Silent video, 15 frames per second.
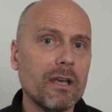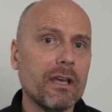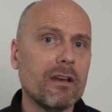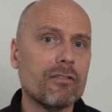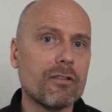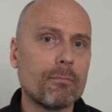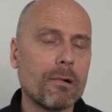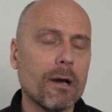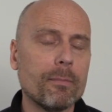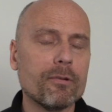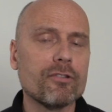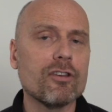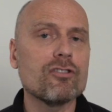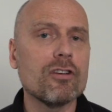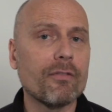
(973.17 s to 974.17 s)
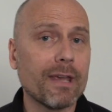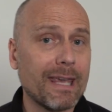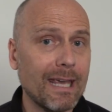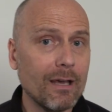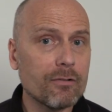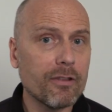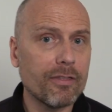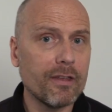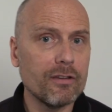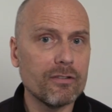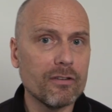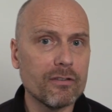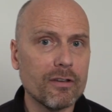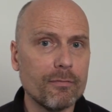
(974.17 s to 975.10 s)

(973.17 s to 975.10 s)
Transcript: it is the proposition of a counter-thesis.